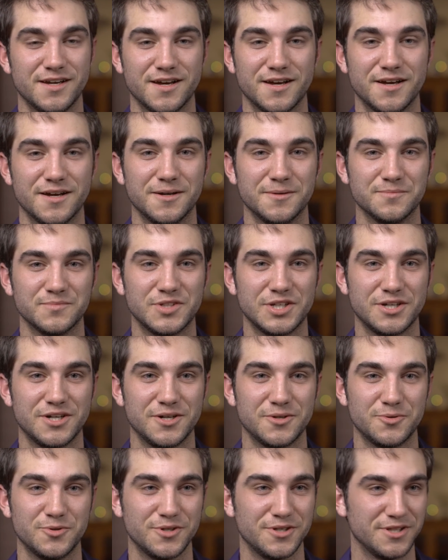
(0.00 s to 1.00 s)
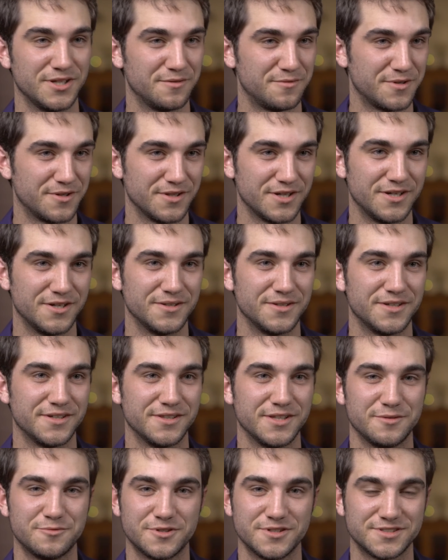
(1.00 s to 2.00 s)
They all really love Hillel. They
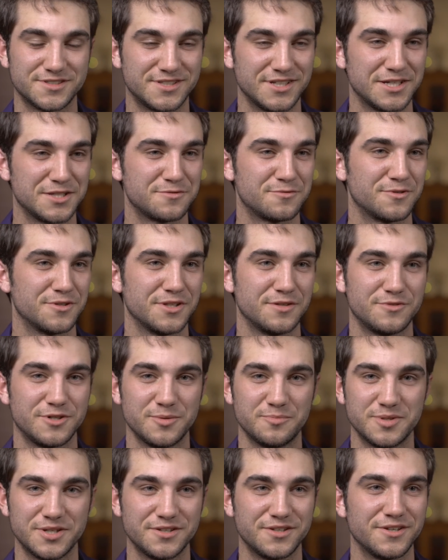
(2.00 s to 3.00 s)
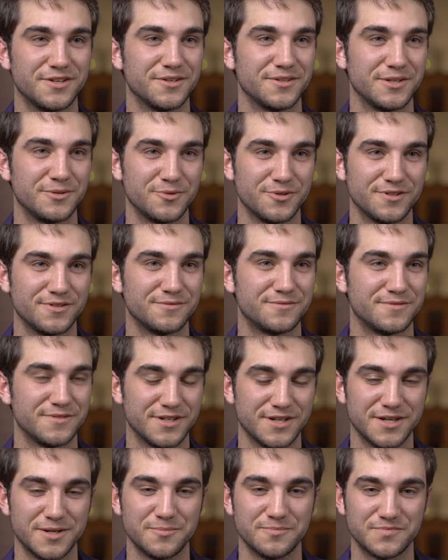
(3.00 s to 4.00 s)
love what it stands for. They've all been here. They really
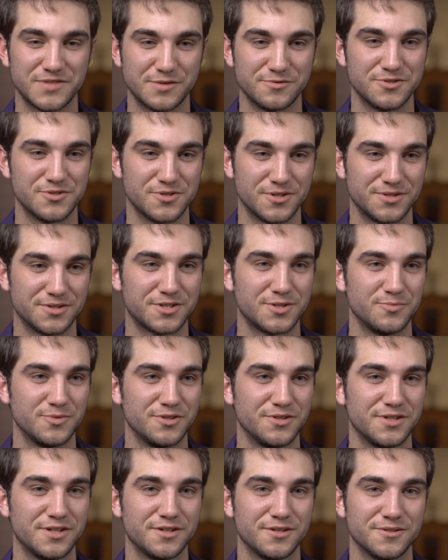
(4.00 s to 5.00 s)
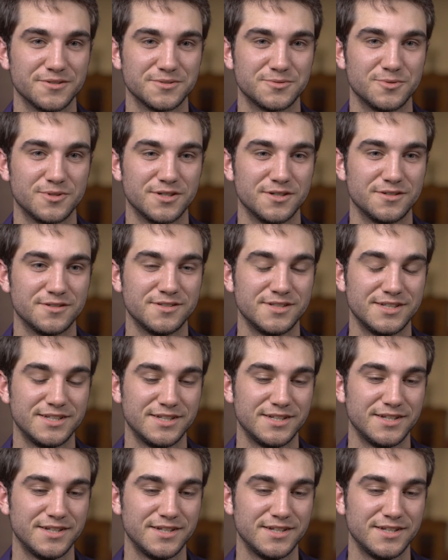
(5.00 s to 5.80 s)
have enjoyed the community here as well.